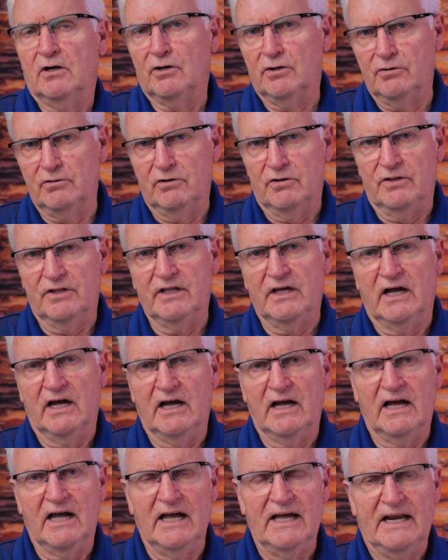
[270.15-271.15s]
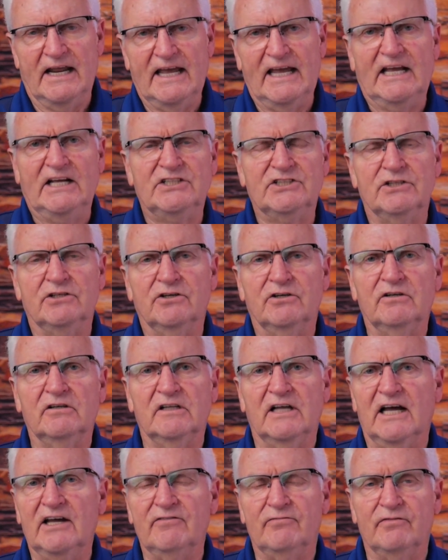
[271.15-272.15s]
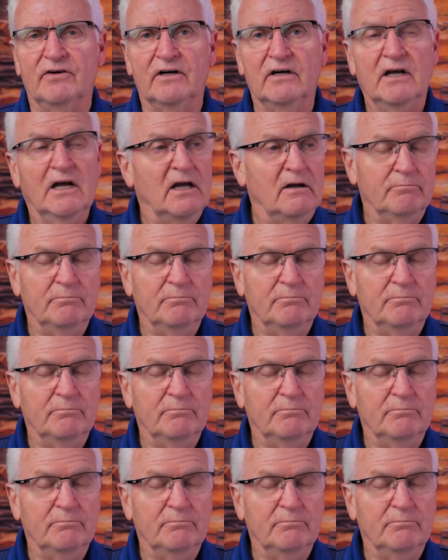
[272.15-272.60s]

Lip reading: an age in her life where